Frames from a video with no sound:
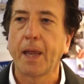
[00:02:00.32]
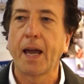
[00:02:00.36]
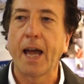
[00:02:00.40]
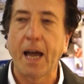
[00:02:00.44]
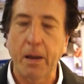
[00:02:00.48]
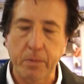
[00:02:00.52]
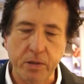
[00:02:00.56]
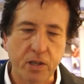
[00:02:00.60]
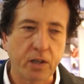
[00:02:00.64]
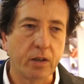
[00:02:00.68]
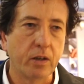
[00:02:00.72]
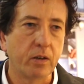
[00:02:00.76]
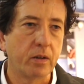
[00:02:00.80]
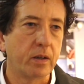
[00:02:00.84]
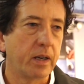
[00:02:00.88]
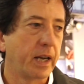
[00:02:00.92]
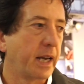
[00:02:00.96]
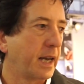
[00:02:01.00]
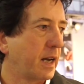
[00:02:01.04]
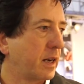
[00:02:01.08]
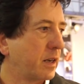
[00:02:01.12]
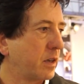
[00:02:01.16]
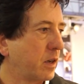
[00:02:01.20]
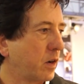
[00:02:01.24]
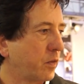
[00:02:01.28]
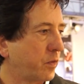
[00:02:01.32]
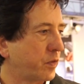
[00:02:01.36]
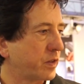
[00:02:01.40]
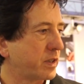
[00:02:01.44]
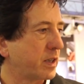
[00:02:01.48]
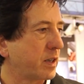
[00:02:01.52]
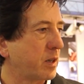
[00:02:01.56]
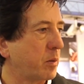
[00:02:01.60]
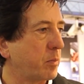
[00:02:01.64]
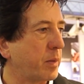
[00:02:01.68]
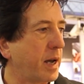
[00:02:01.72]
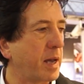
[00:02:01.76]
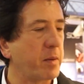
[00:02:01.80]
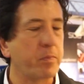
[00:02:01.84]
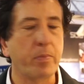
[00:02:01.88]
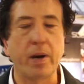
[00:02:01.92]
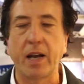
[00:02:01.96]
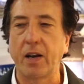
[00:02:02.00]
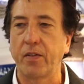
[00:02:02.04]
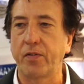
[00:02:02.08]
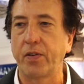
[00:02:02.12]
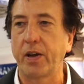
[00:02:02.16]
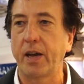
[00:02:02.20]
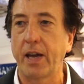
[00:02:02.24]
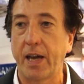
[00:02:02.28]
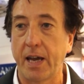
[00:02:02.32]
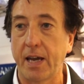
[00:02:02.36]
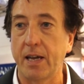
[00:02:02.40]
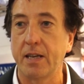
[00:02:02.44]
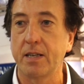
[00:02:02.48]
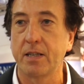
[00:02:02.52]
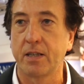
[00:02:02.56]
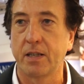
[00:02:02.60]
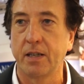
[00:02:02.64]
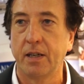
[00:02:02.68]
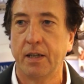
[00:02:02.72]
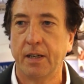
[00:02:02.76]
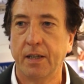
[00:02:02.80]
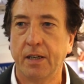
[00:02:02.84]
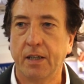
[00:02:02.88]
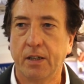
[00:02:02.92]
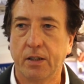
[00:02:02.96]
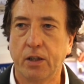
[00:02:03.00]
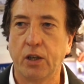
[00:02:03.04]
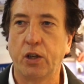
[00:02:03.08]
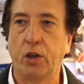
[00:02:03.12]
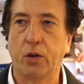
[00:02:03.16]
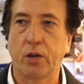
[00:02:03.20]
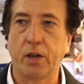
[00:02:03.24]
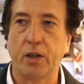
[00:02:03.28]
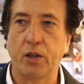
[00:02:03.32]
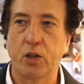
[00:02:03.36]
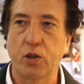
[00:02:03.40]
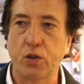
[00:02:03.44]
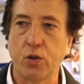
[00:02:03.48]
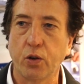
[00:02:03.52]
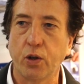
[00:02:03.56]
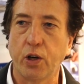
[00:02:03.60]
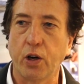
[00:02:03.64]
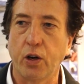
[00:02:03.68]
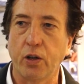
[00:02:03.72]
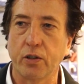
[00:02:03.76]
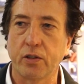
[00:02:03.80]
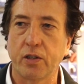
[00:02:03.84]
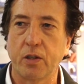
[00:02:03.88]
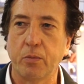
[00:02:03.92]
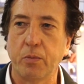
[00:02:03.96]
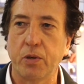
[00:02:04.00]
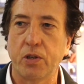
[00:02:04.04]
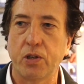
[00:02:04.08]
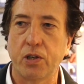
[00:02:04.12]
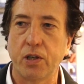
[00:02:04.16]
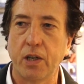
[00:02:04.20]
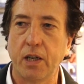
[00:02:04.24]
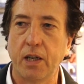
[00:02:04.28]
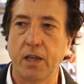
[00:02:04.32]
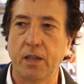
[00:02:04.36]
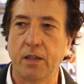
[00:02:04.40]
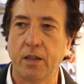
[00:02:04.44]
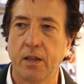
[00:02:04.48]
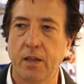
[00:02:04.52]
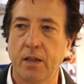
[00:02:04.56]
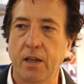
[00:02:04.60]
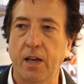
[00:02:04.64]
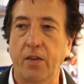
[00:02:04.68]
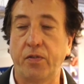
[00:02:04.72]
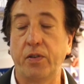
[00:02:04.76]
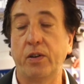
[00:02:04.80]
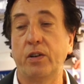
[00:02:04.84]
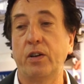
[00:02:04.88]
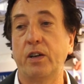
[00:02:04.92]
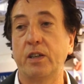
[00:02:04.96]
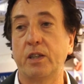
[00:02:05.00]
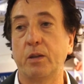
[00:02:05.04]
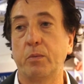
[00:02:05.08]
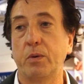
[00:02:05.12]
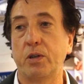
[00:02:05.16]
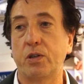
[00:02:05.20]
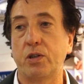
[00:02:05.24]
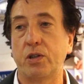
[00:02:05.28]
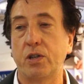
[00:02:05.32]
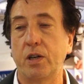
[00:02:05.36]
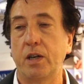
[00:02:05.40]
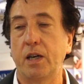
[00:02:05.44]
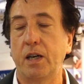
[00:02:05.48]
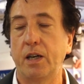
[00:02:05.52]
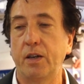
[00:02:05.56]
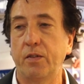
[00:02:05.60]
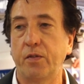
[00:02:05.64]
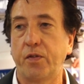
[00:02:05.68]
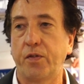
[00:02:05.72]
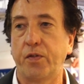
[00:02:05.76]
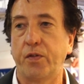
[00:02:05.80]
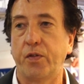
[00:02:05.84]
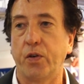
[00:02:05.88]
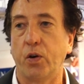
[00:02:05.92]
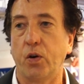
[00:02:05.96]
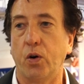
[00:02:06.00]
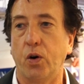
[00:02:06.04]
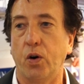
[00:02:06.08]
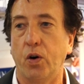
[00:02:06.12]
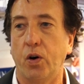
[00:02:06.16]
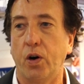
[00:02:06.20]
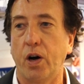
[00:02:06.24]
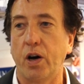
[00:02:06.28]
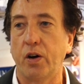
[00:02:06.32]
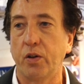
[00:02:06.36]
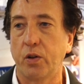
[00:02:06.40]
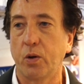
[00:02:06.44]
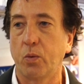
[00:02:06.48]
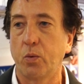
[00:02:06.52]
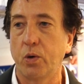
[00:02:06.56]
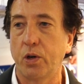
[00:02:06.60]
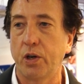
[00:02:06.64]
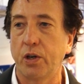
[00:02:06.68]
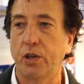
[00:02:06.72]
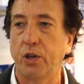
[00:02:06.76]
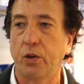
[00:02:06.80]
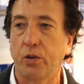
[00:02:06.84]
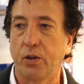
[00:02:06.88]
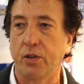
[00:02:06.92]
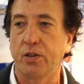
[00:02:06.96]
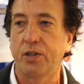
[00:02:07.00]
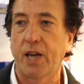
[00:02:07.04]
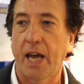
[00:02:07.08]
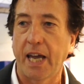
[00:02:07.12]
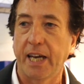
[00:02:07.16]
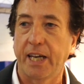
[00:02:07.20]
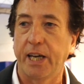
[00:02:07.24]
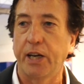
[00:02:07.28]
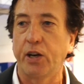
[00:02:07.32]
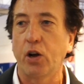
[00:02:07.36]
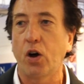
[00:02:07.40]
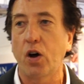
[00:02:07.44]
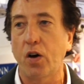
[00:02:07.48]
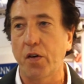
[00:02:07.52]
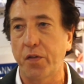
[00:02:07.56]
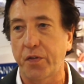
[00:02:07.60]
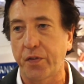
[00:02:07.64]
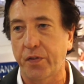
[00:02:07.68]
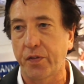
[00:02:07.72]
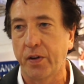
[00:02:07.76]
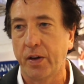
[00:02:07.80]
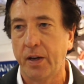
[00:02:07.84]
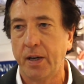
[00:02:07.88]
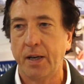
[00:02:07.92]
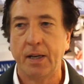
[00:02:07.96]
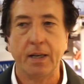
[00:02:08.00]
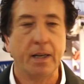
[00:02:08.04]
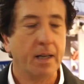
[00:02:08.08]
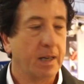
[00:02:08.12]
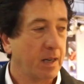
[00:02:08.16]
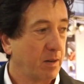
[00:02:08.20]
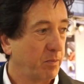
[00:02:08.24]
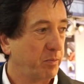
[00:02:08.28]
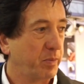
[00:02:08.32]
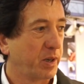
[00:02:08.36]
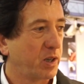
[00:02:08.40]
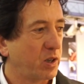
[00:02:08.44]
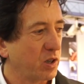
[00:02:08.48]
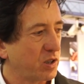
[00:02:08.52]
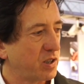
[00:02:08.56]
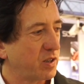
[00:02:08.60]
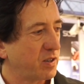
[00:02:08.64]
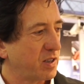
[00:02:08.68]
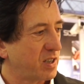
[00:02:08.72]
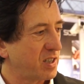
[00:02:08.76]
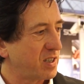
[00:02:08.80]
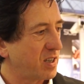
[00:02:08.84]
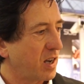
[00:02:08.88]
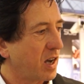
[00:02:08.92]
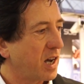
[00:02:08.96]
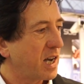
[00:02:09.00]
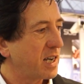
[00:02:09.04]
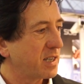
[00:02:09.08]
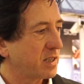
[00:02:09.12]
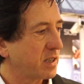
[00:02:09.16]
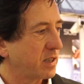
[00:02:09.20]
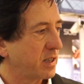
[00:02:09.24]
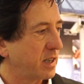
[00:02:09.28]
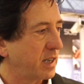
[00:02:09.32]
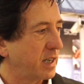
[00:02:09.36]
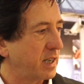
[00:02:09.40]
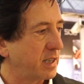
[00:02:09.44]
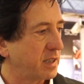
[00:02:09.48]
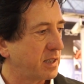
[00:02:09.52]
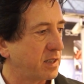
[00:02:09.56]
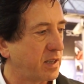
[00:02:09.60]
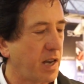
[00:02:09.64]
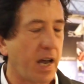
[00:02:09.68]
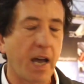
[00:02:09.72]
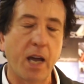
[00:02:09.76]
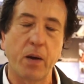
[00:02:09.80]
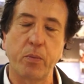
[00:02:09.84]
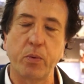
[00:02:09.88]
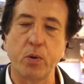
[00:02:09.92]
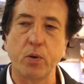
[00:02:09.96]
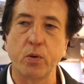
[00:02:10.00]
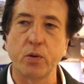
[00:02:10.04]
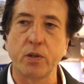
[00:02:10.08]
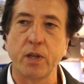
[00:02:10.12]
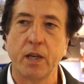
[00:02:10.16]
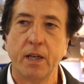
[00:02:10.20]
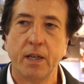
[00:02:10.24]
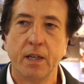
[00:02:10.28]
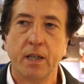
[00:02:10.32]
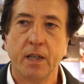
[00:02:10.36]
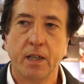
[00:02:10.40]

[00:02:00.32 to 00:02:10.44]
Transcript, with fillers: Absolutely, and obviously the main benefit is that you can install it onto the machine. If you need the machine for other work, you can take it off. Because of the size of these tables,